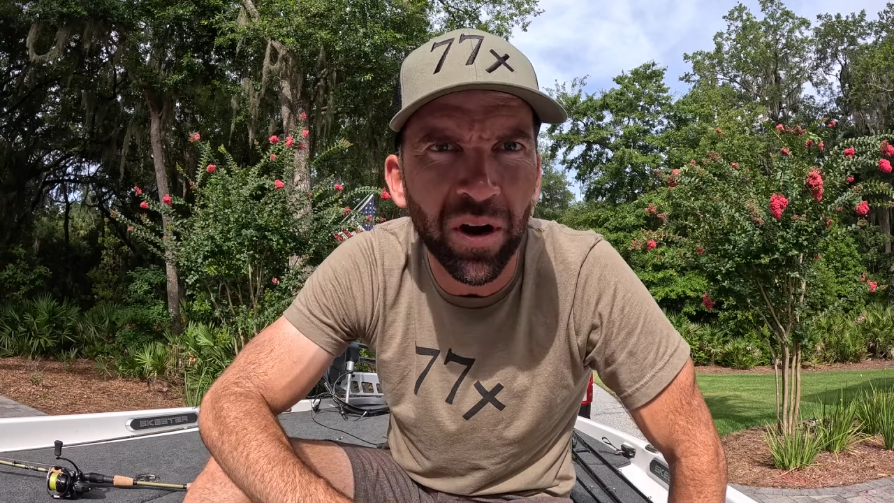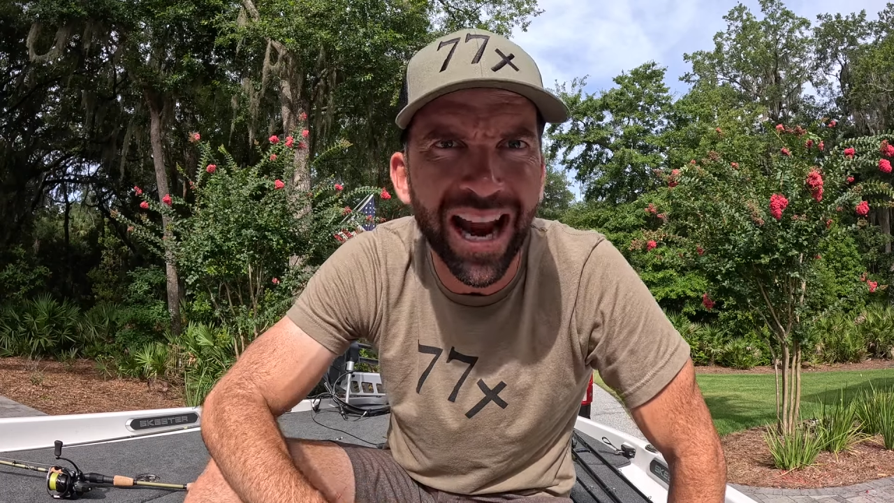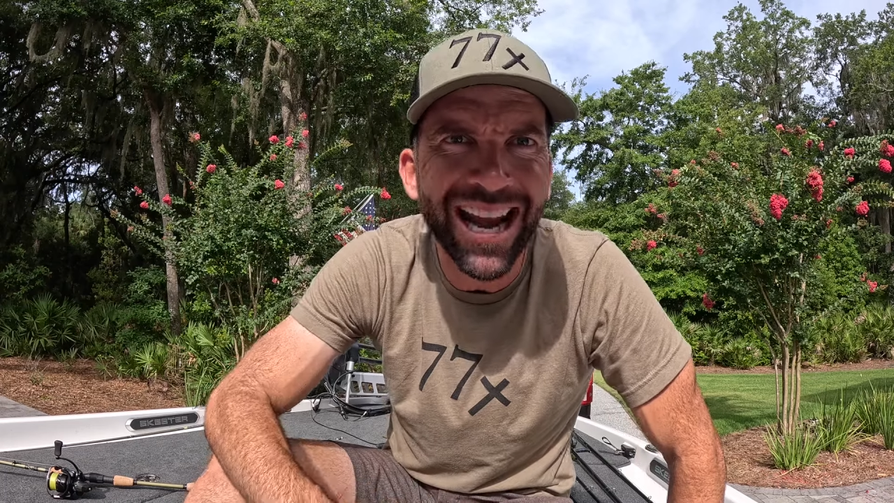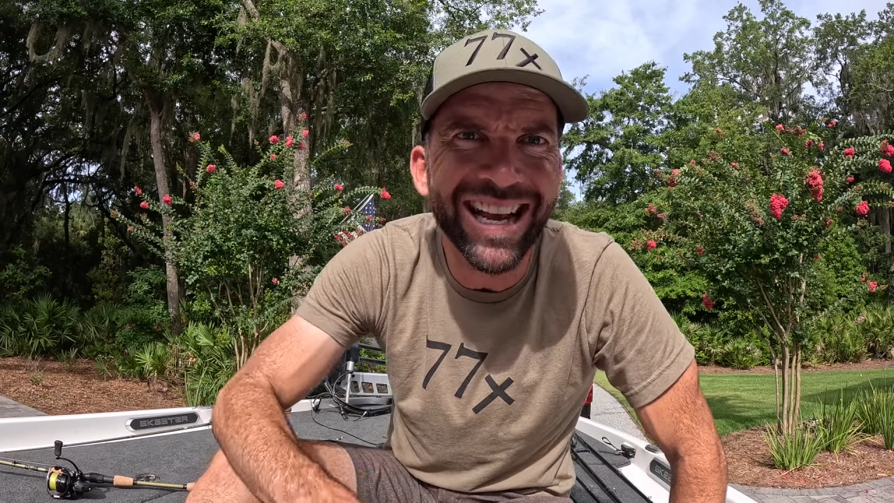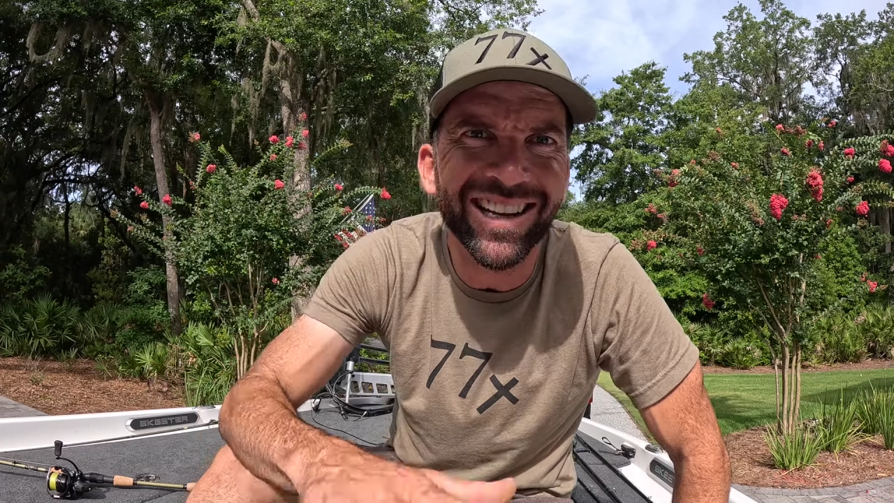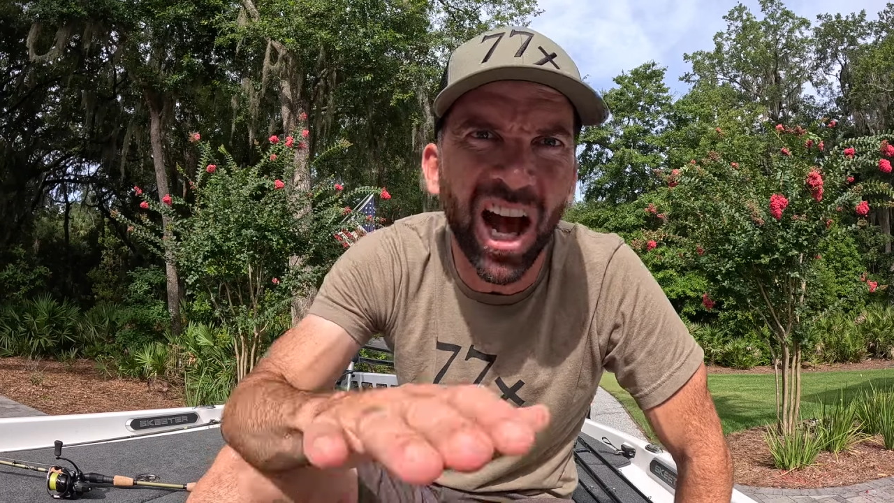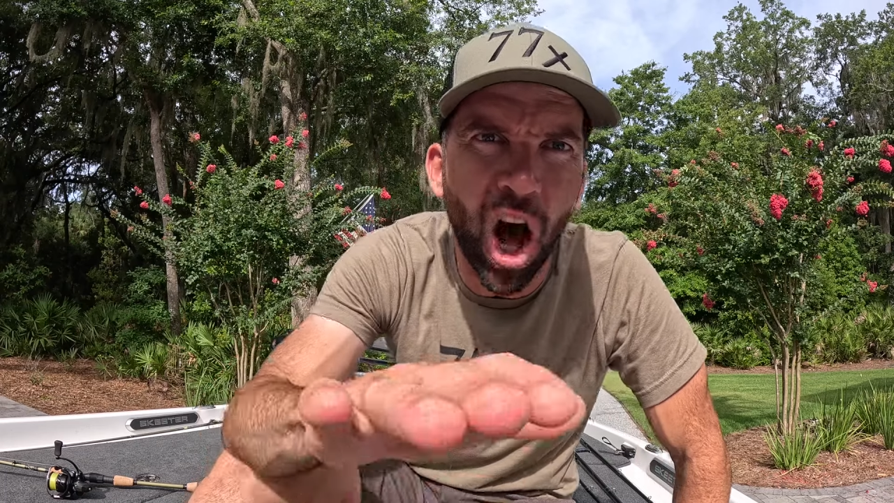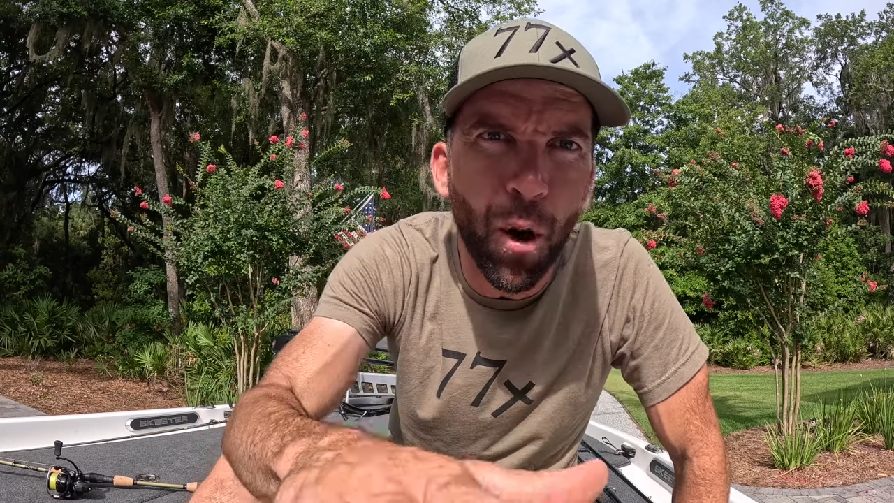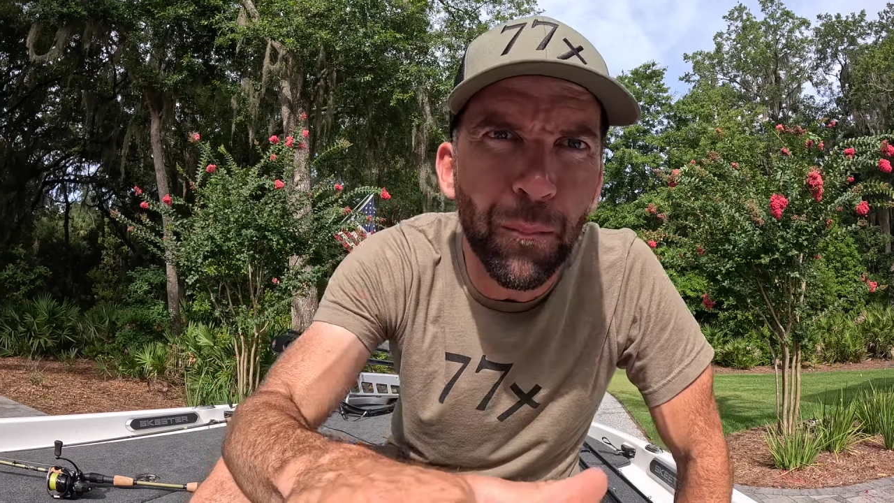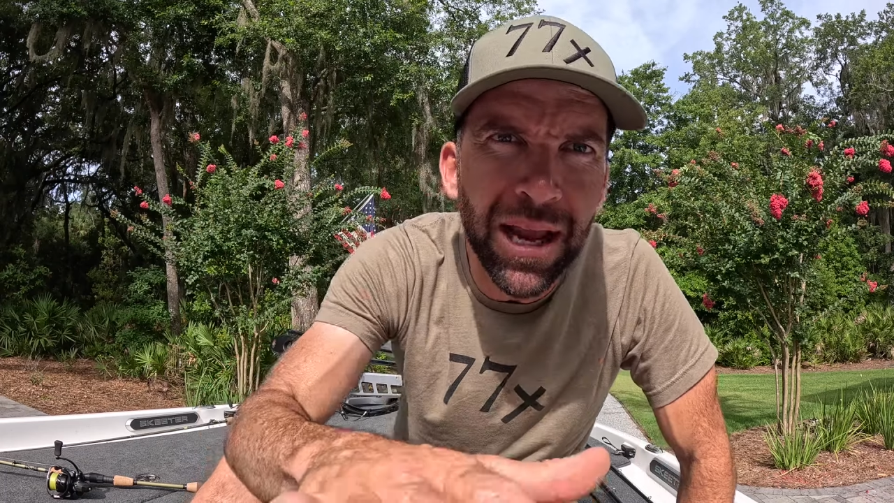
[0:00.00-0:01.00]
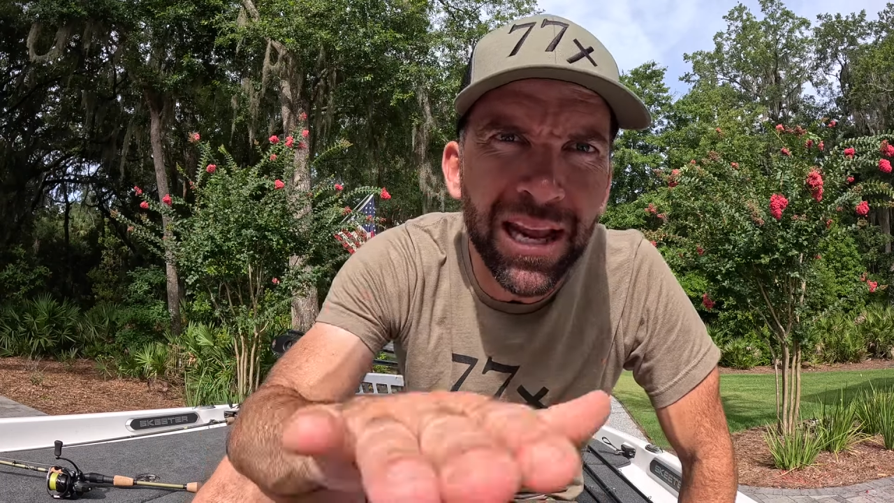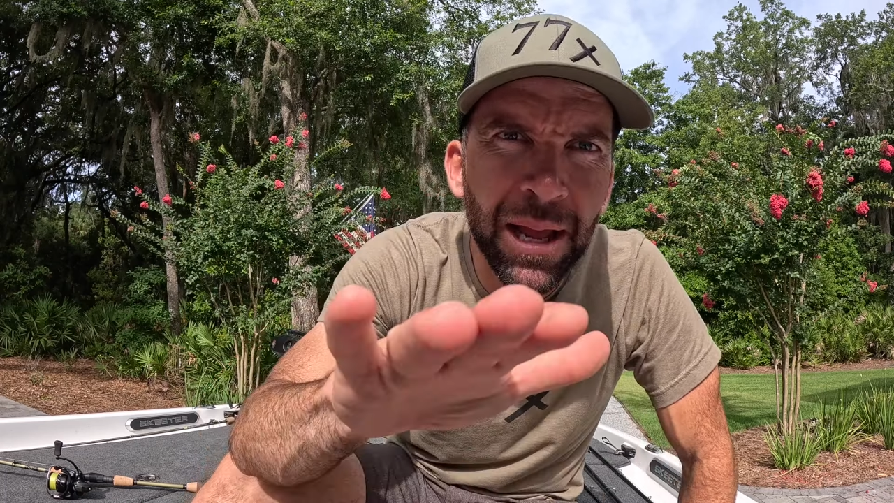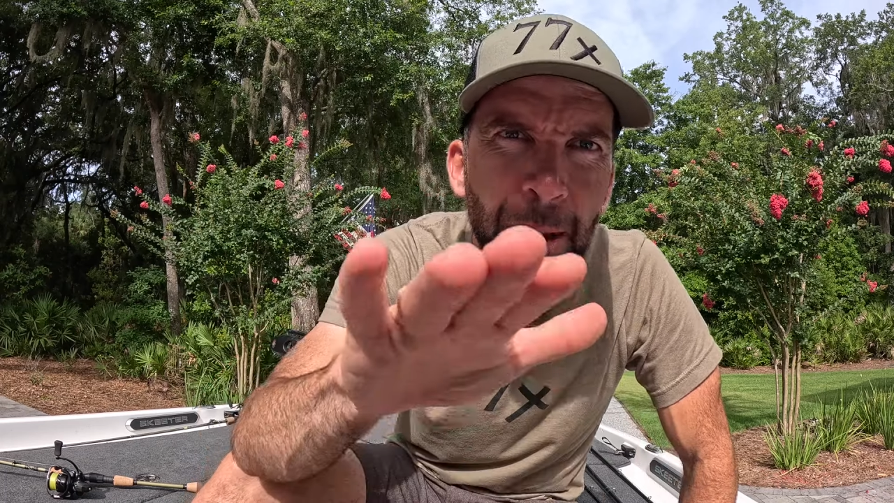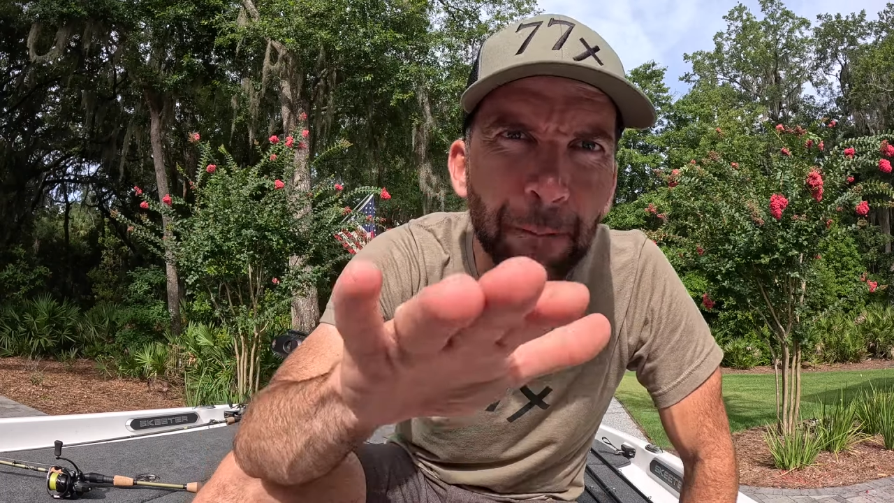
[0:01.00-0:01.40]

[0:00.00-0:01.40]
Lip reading: and it caught me